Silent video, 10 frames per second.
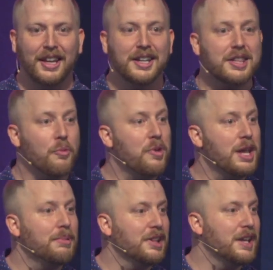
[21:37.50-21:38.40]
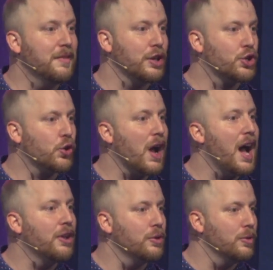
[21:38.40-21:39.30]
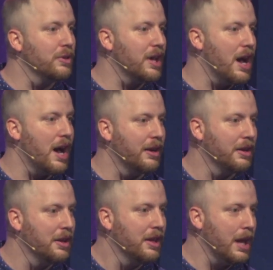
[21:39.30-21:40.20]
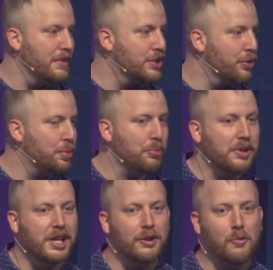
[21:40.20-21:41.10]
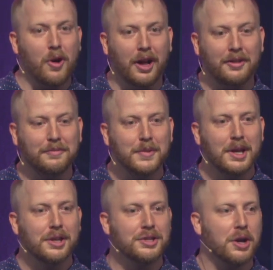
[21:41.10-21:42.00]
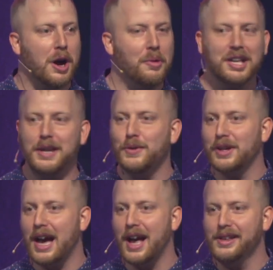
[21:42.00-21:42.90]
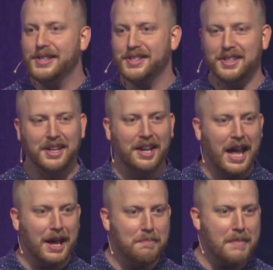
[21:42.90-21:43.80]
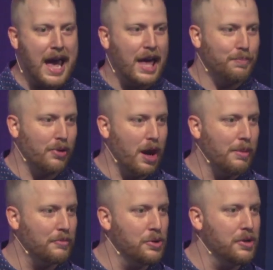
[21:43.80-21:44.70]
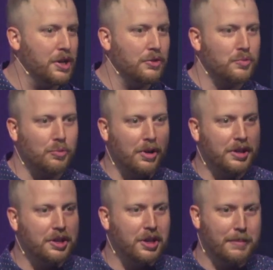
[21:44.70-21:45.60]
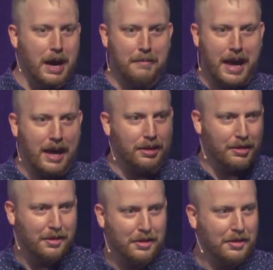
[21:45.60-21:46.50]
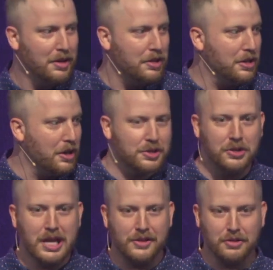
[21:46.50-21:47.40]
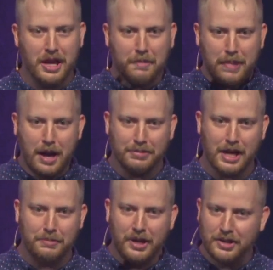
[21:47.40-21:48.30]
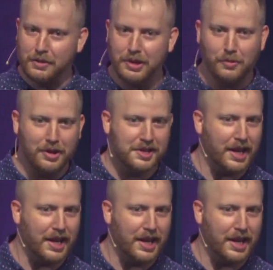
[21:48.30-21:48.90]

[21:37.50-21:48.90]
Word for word: is that we believe in a triune God. That means three in one. So I want to give you guys a math problem. Who in here is really good about math? You know, so you guys are like pumped up. You guys are going to be the ones to